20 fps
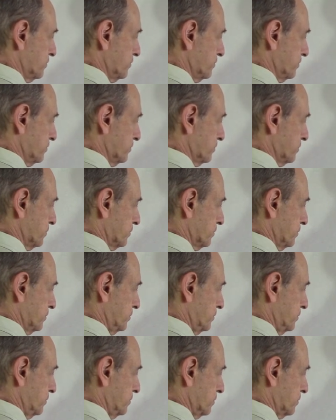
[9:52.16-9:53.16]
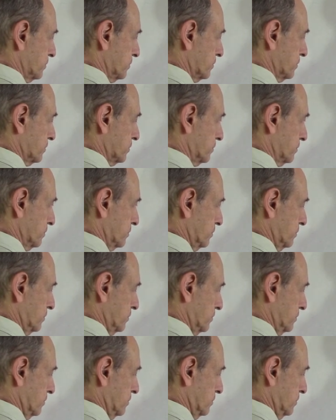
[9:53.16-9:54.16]

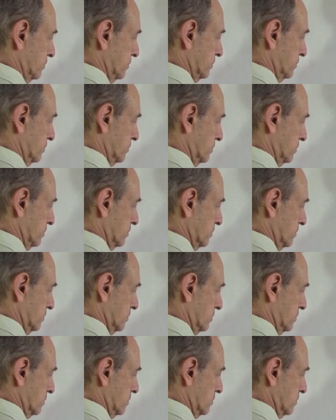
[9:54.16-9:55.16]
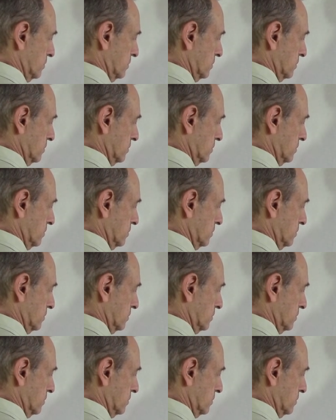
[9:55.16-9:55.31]
Nobody speaks.